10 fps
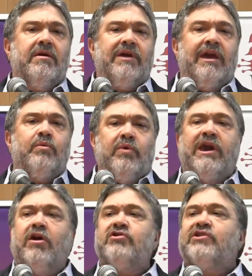Okay,
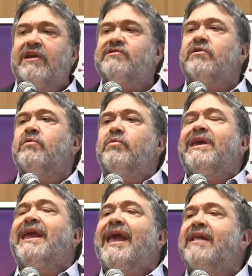
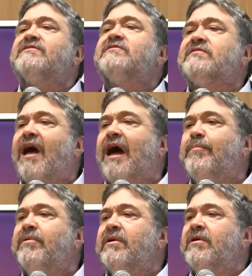we can't
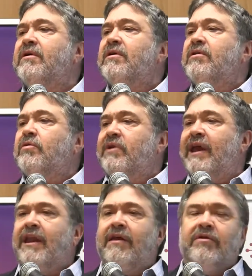stop
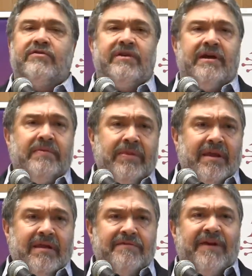creating. There's a
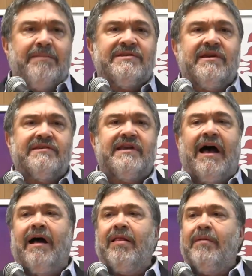famous
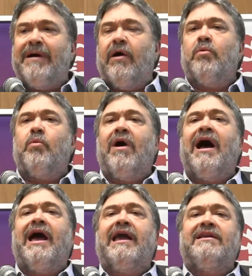chazal about
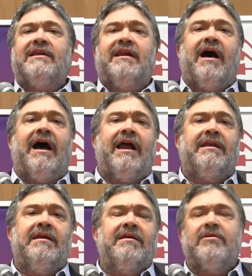why did
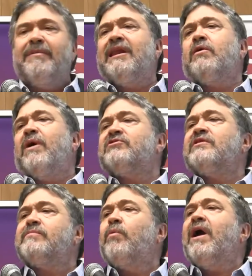God, there are many
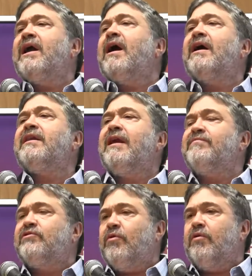questions, but why God
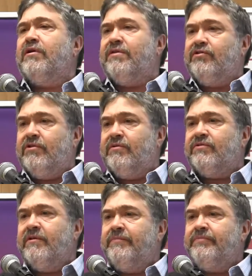gave the Torah to the Jews.